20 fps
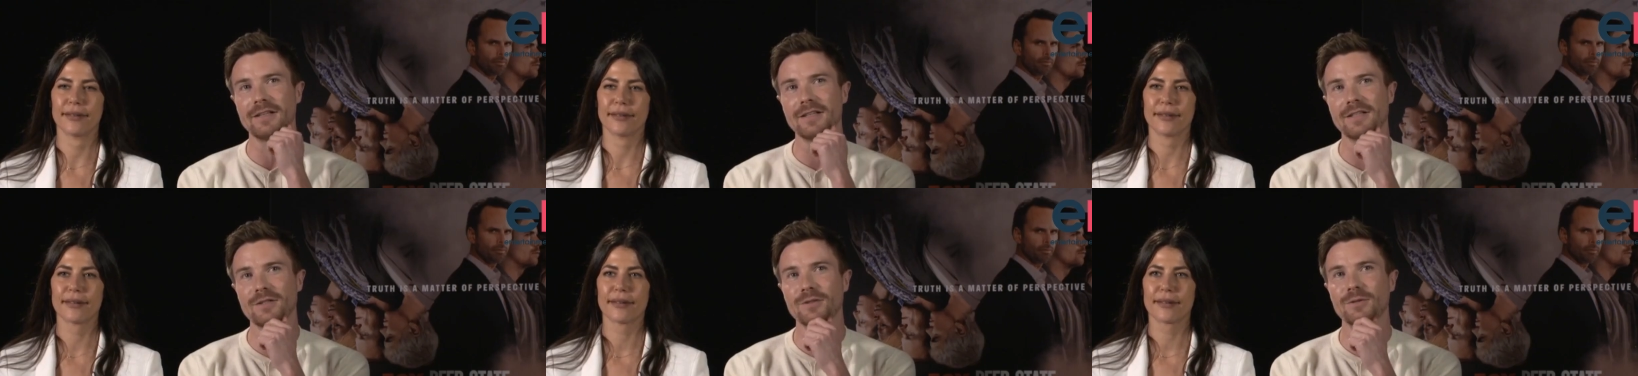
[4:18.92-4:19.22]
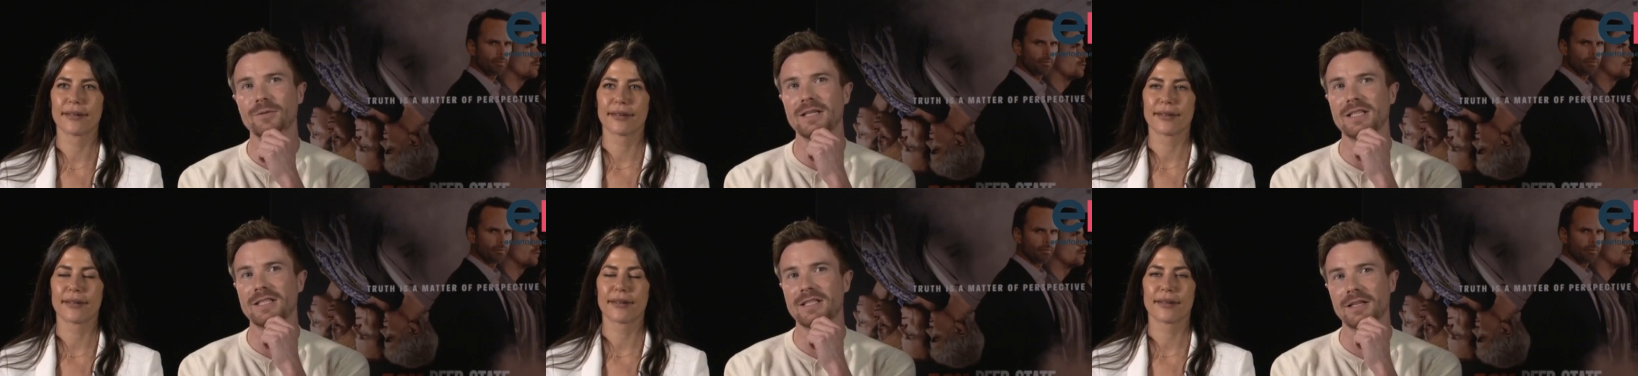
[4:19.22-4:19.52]
Speaker 1: There's
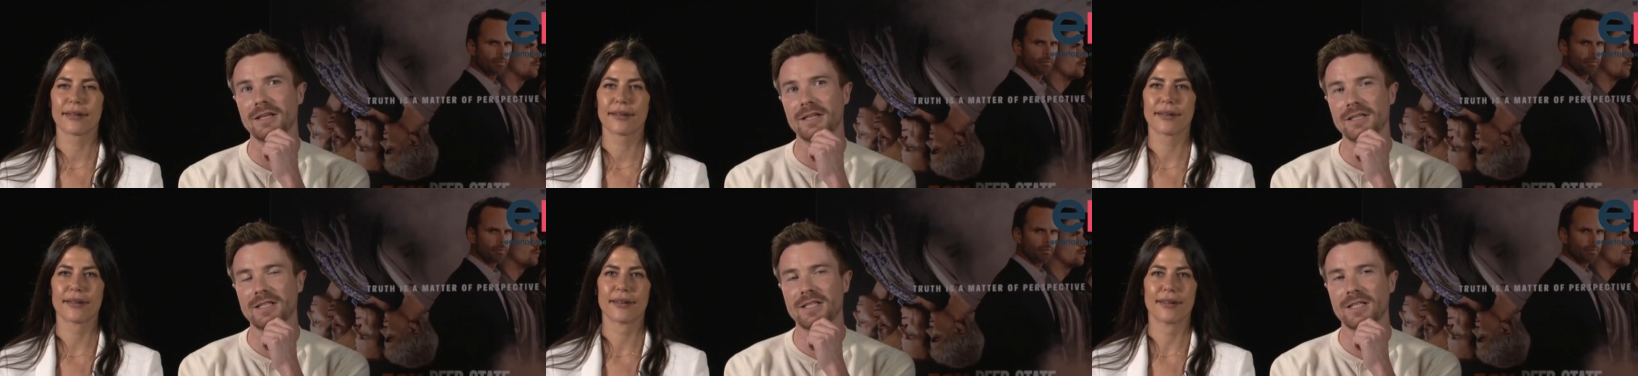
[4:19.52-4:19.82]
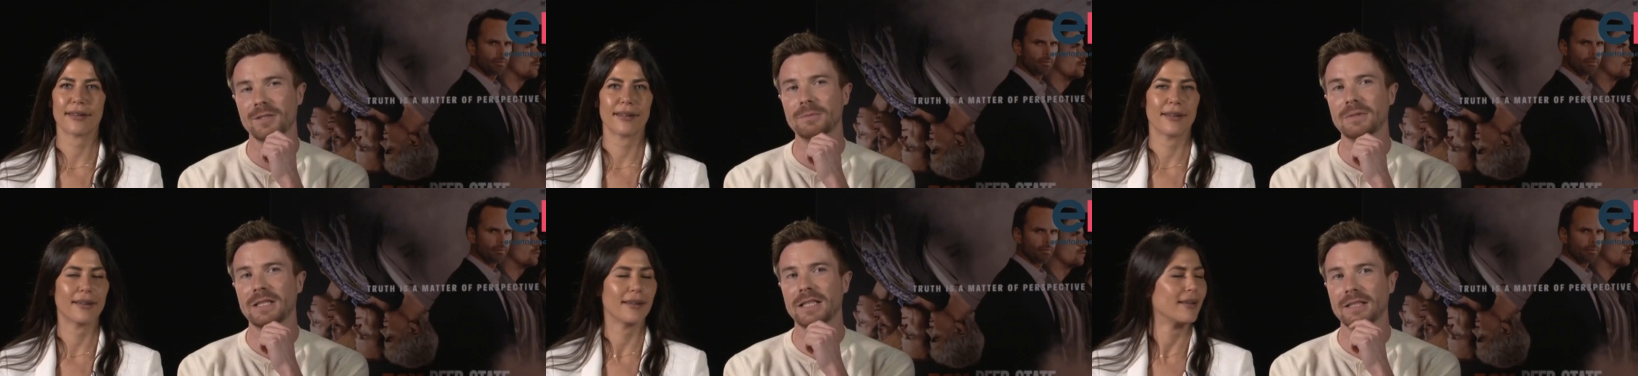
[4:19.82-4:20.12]
always, like,
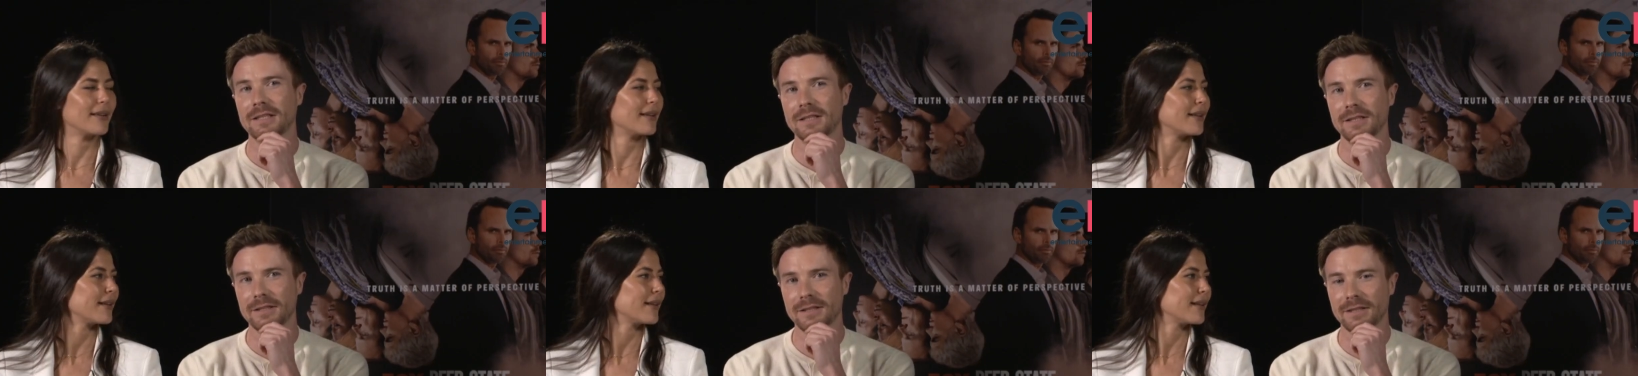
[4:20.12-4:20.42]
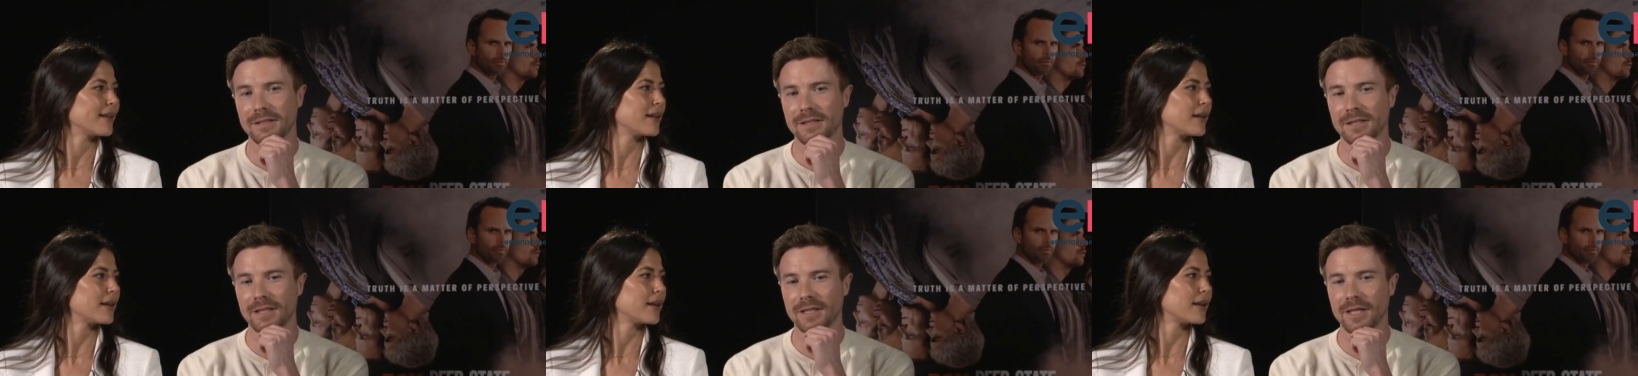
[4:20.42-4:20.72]
something
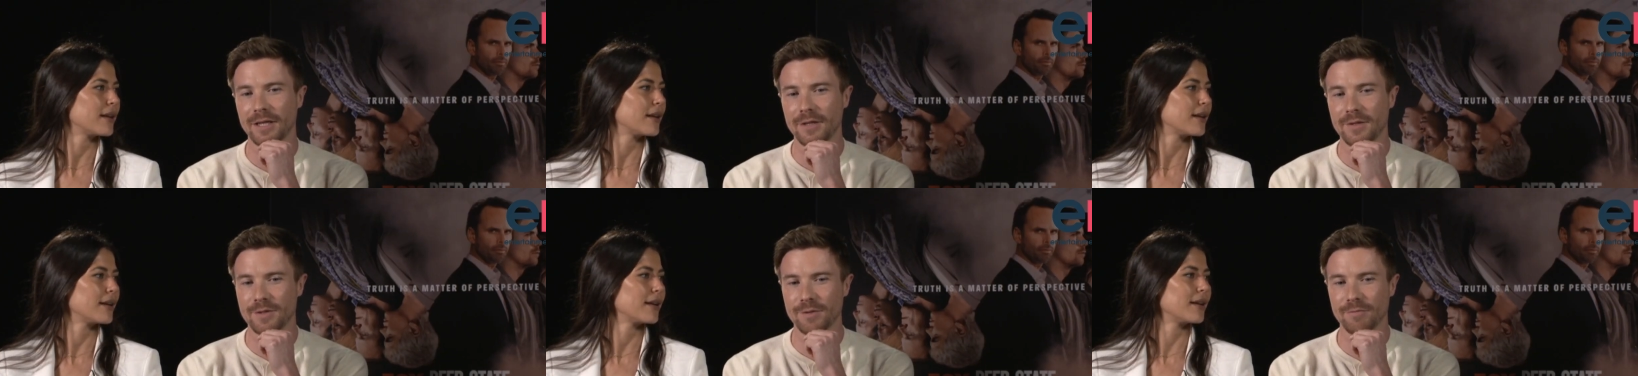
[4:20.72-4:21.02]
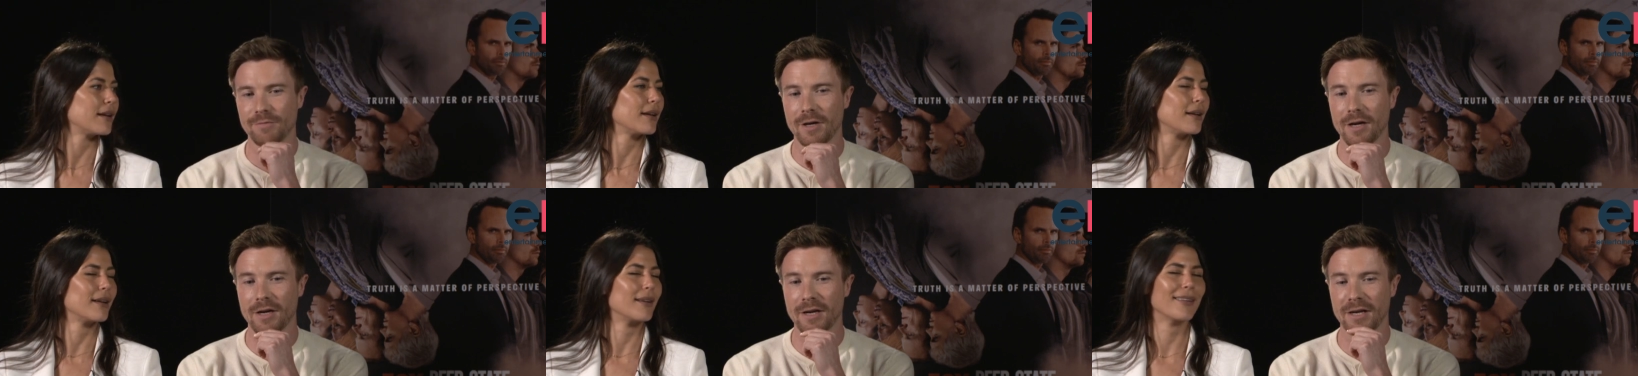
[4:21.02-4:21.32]
that goes
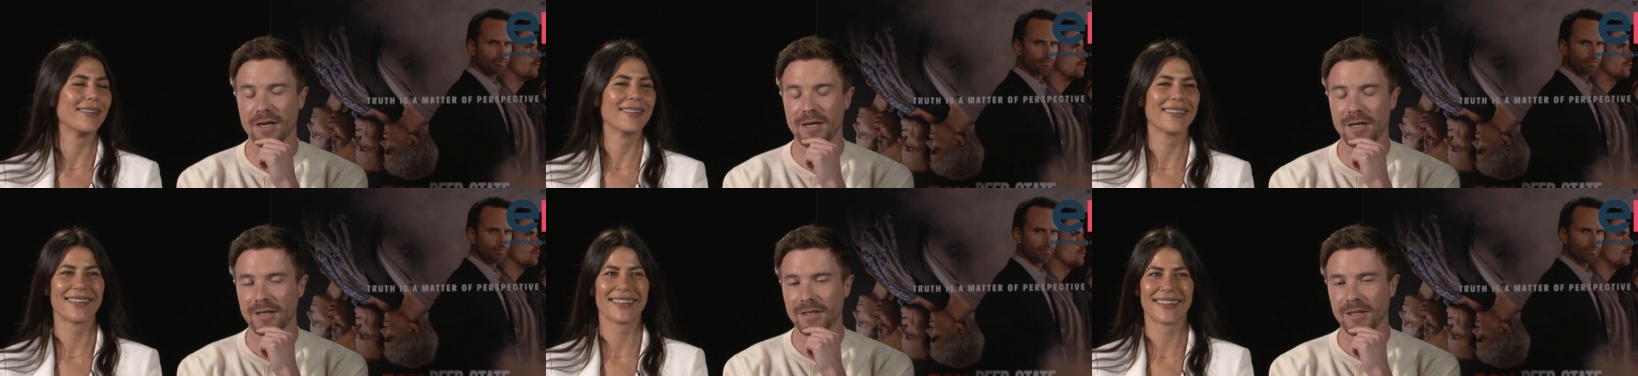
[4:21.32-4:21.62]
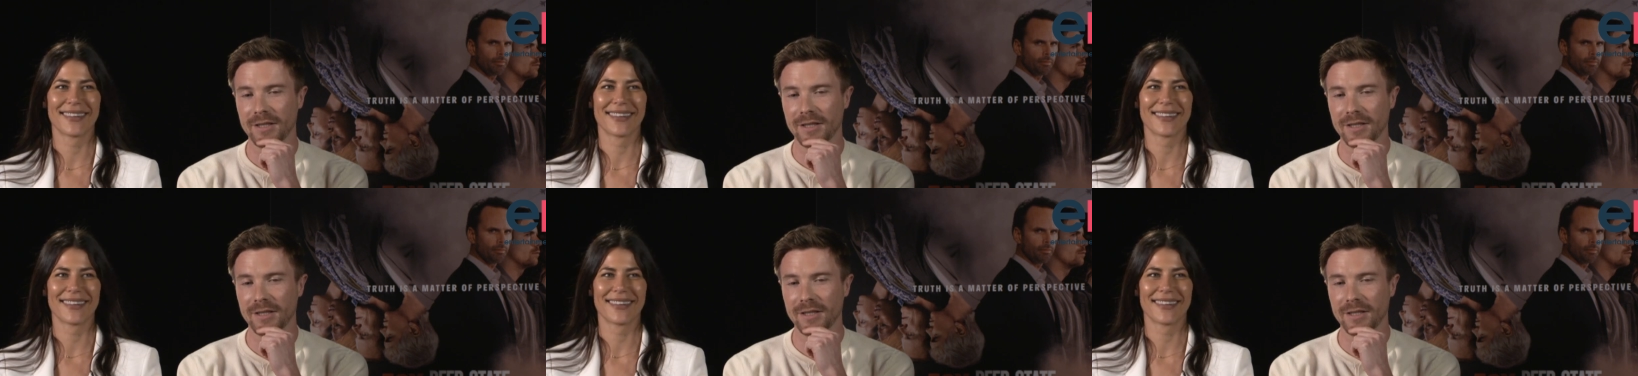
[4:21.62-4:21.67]
awry